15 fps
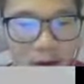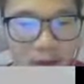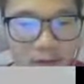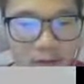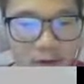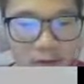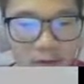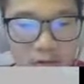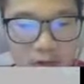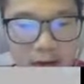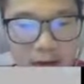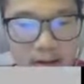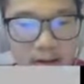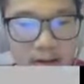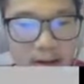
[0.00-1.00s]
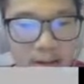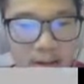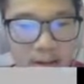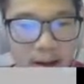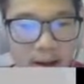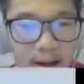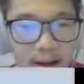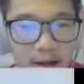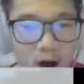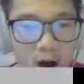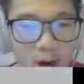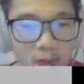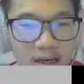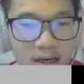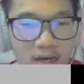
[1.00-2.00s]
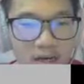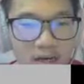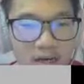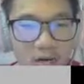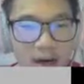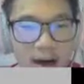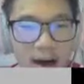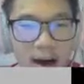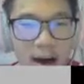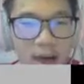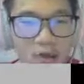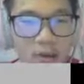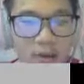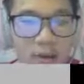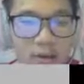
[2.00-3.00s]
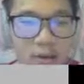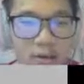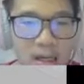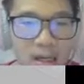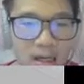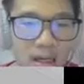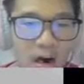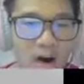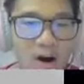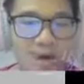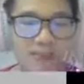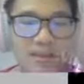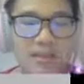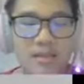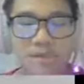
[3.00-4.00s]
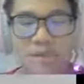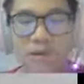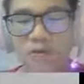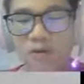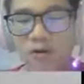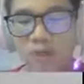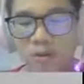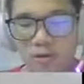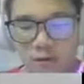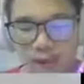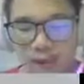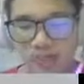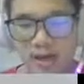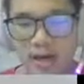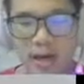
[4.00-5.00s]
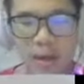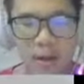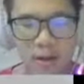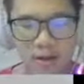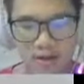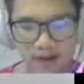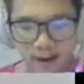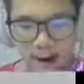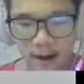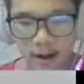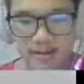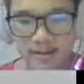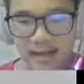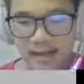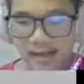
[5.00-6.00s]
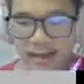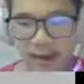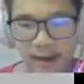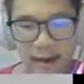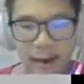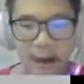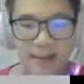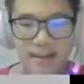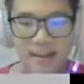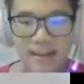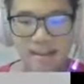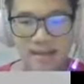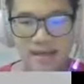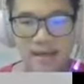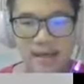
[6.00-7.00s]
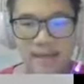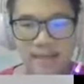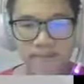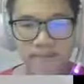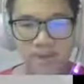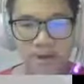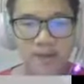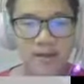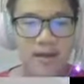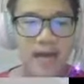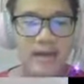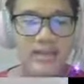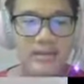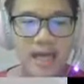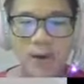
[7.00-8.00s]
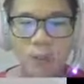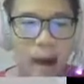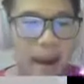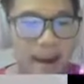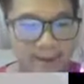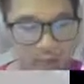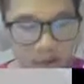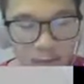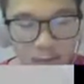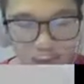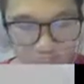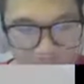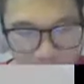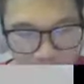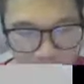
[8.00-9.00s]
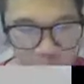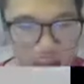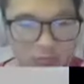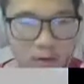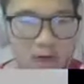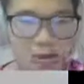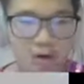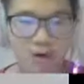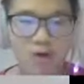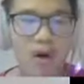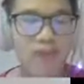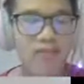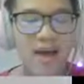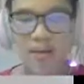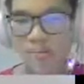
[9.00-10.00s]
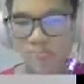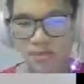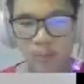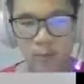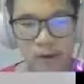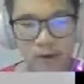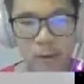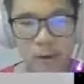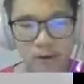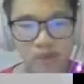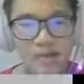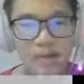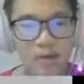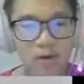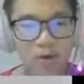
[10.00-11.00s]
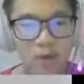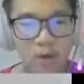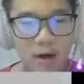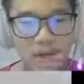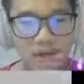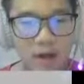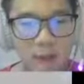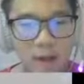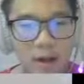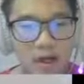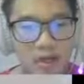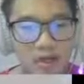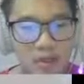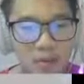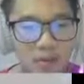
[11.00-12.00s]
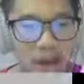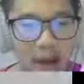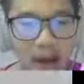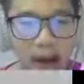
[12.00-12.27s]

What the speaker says: of view. So that the next one, audience. So that how do we think the audience feel? So that we cannot just like simply say whatever we want. So that we conduct a survey by using the Google form. So that